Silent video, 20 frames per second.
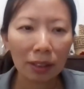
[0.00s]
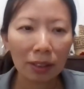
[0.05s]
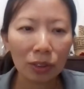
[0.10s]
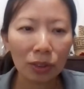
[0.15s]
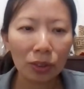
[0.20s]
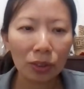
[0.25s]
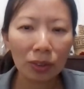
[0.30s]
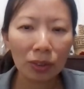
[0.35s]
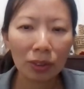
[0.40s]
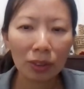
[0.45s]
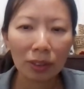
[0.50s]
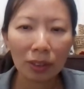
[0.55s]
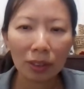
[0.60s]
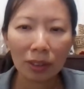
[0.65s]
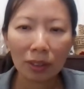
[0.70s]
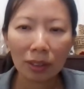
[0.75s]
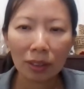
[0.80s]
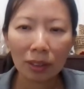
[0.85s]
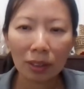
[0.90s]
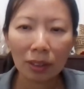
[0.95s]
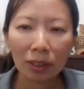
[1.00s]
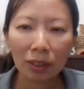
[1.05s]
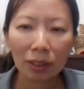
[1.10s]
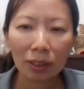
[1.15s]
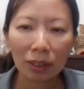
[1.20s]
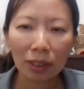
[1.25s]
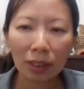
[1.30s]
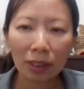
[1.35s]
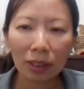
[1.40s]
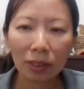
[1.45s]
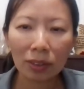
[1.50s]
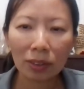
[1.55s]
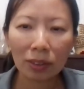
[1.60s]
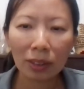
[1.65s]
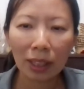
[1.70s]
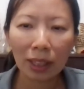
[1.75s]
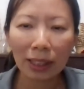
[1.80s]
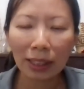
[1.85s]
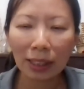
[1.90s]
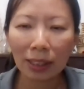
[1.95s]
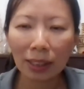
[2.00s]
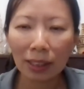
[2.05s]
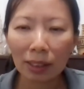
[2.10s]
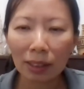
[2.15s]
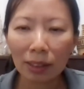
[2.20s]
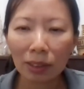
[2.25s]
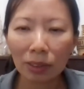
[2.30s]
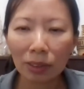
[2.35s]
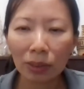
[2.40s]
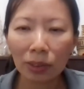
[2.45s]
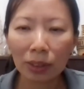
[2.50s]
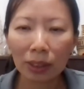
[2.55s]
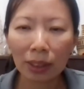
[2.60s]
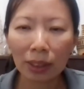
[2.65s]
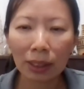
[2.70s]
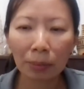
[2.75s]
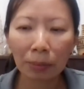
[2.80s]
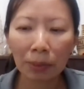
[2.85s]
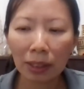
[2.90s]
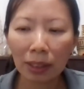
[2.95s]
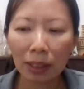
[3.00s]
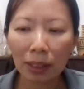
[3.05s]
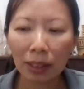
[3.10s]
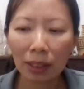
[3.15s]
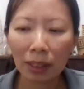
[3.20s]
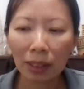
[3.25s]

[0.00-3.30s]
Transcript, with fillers: No? Okay. Oh, Ali, you want to say something?